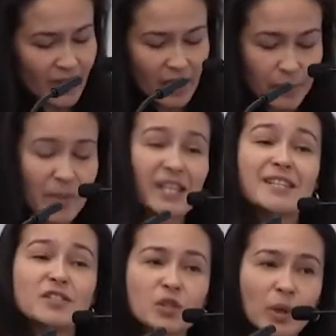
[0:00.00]
um, a
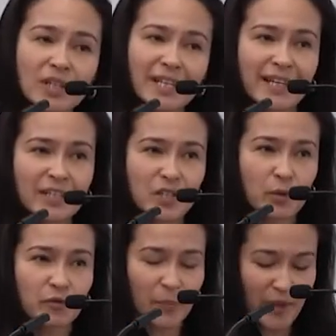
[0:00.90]
historical
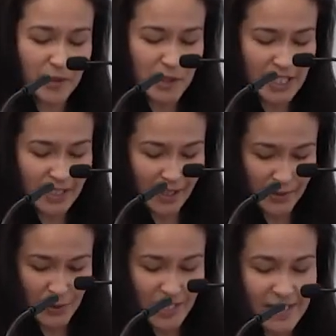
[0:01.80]
anecdote from the
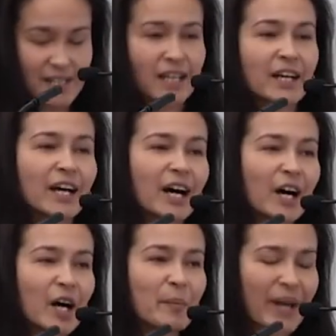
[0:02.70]
1300s.
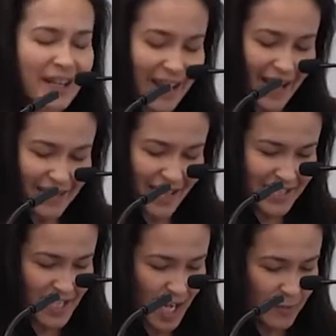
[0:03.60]
Um, and at
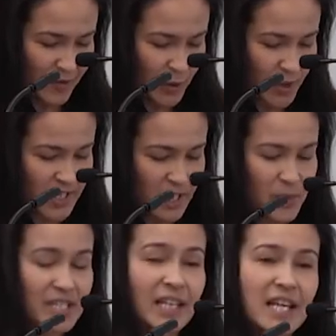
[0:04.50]
that time, of course, there
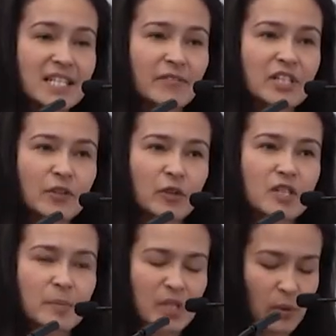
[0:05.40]
was less of a
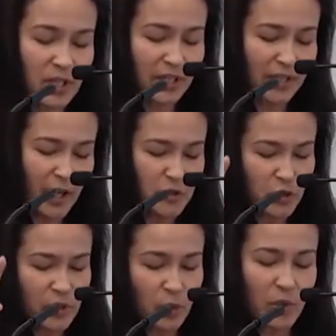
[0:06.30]
difference between a
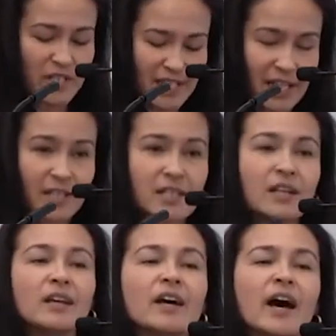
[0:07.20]
country or state
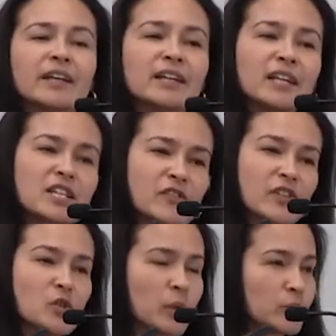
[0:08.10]
and an
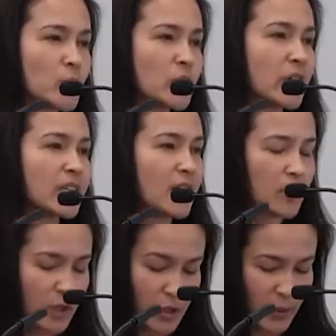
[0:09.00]
individual ruler, a
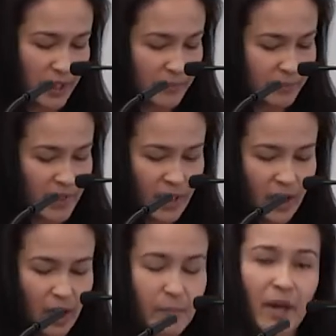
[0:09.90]
king or a queen,
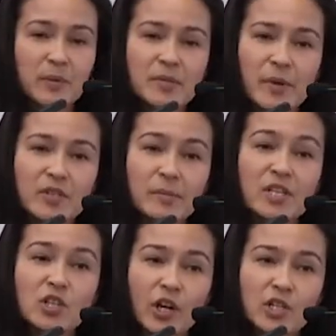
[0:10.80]
um, that was supposed to be
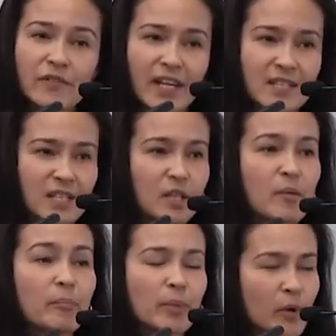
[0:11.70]
in charge of that state.
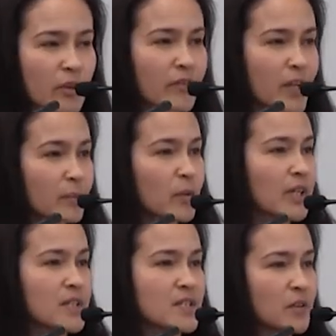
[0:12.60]
Both of them were
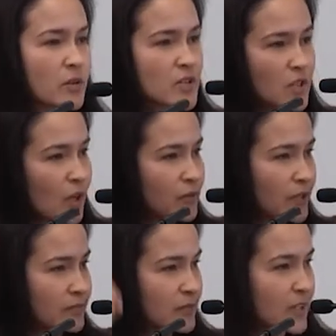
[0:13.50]
considered sovereign,
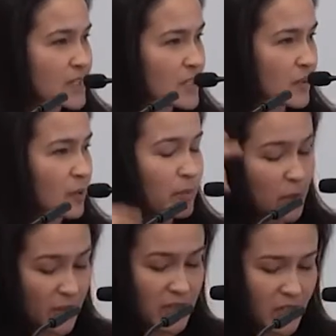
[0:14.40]
right? So they're
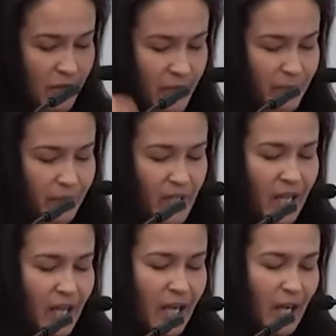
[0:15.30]
both sovereign.
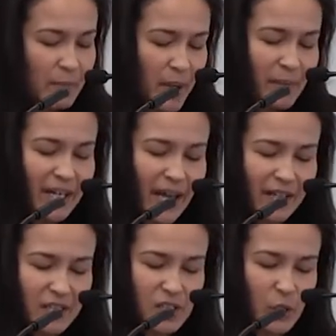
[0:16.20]
Um, my
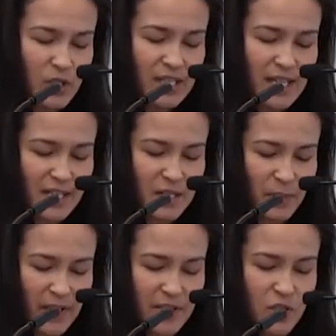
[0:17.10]
anecdote takes
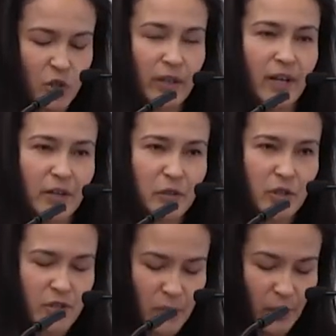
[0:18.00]
place during the Hundred
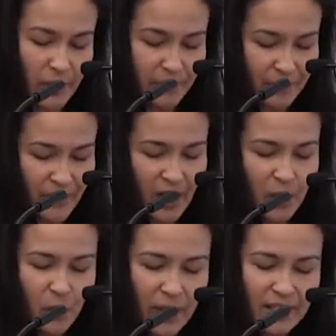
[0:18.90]
Years' War,
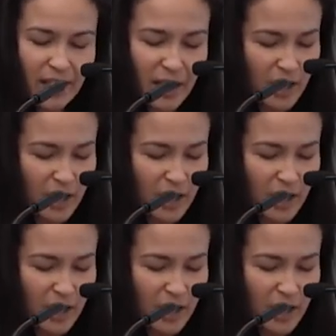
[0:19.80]
when King